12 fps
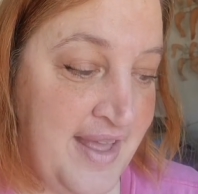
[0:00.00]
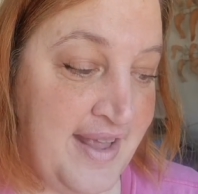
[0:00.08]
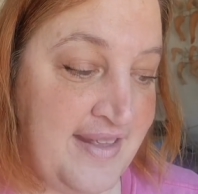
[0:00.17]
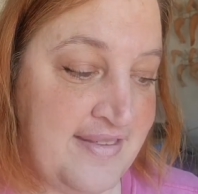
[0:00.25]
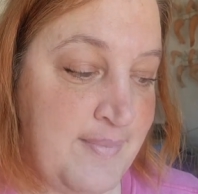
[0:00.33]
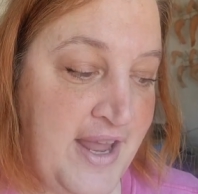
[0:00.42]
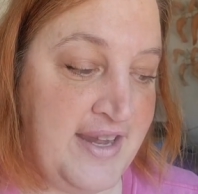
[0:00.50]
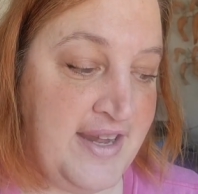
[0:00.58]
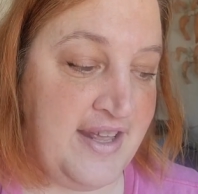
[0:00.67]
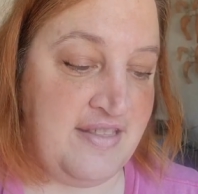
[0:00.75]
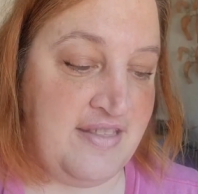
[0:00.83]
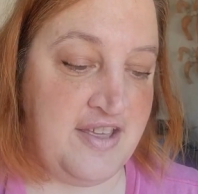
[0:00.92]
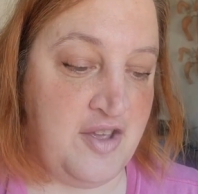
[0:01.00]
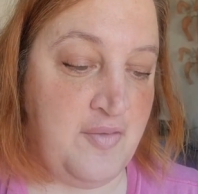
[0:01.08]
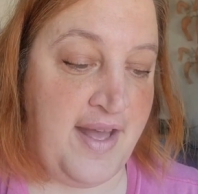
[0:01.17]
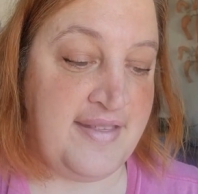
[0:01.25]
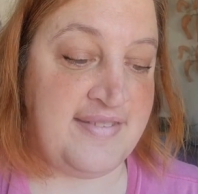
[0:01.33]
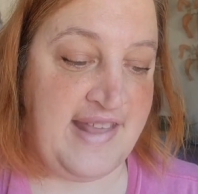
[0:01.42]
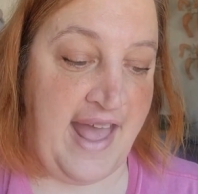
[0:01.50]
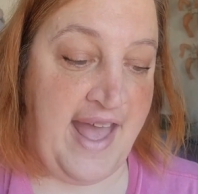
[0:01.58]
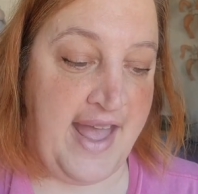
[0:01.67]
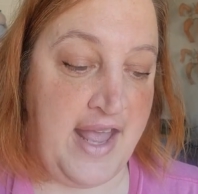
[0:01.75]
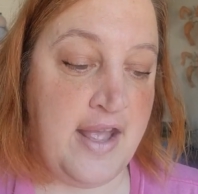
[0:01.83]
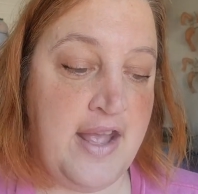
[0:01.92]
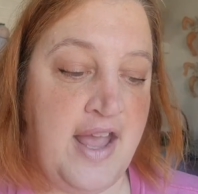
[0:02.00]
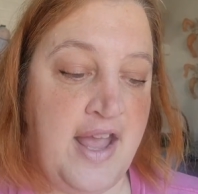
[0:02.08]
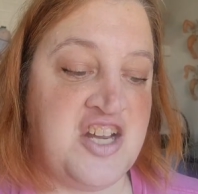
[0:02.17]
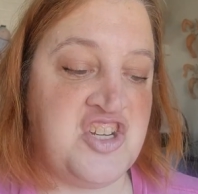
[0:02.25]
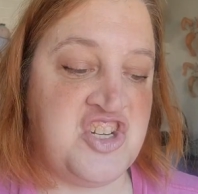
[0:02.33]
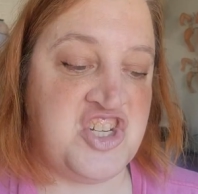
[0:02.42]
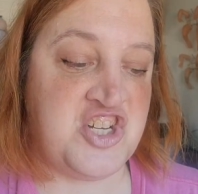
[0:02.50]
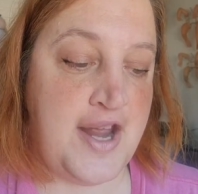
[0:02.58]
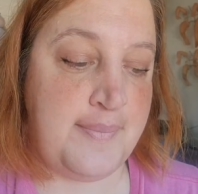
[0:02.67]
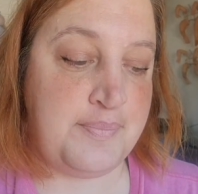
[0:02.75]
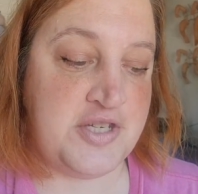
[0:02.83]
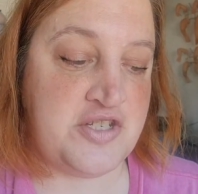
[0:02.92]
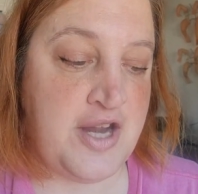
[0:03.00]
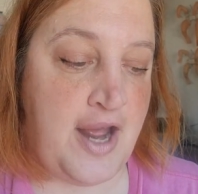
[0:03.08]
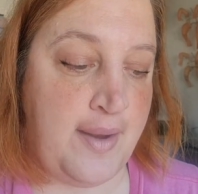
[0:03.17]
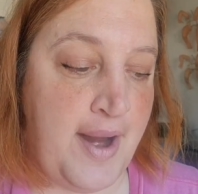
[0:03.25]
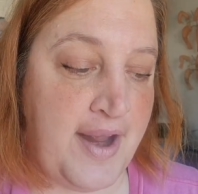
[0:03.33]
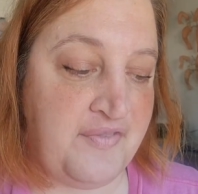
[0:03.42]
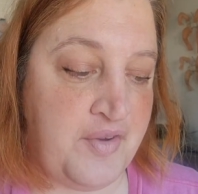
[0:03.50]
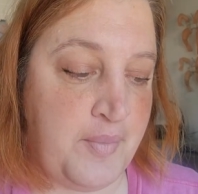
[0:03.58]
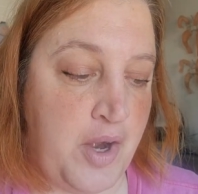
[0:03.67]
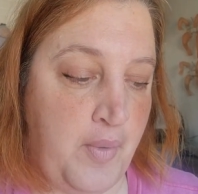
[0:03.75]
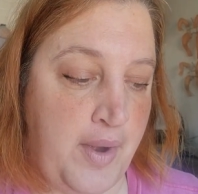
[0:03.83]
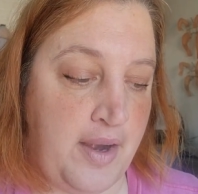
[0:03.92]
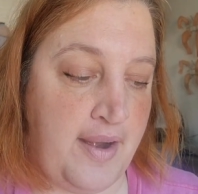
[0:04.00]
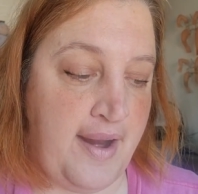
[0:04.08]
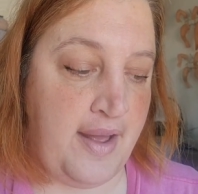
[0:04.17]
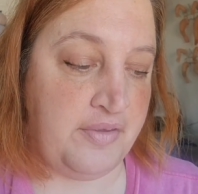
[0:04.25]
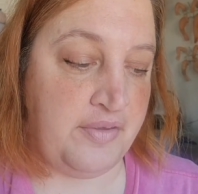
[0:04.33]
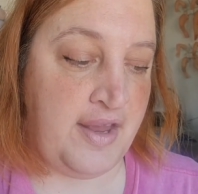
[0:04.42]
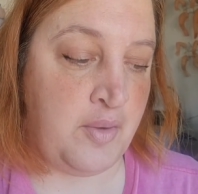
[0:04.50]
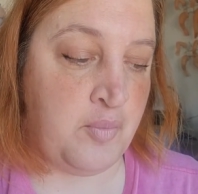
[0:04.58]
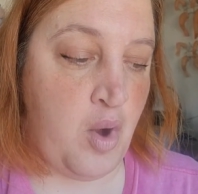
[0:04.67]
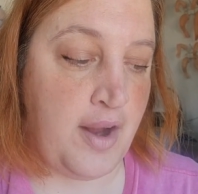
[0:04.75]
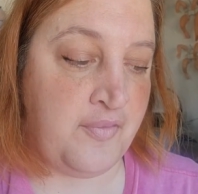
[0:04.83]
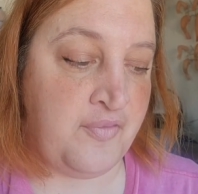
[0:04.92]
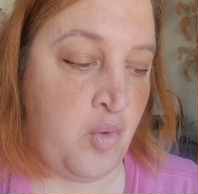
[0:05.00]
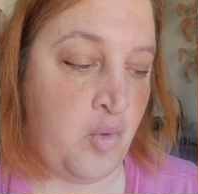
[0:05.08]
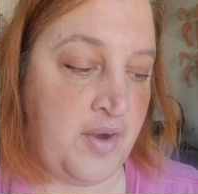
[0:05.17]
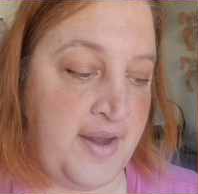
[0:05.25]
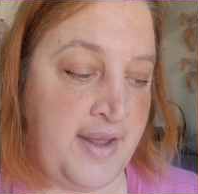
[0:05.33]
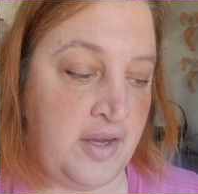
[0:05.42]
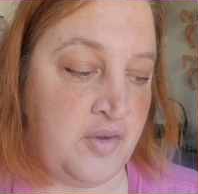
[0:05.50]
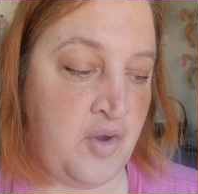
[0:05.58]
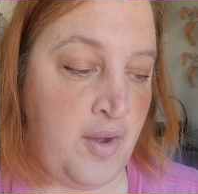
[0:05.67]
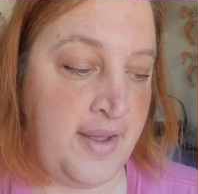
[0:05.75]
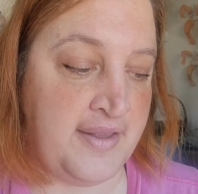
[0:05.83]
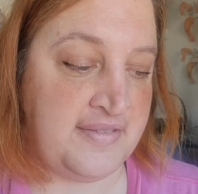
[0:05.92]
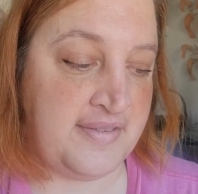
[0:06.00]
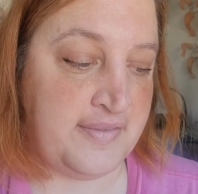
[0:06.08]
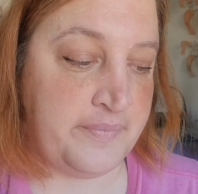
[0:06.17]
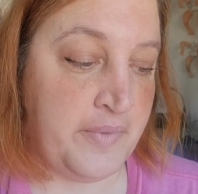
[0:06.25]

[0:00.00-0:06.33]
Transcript: is made in the USA and shipped direct from our warehouse in Rockford, Illinois.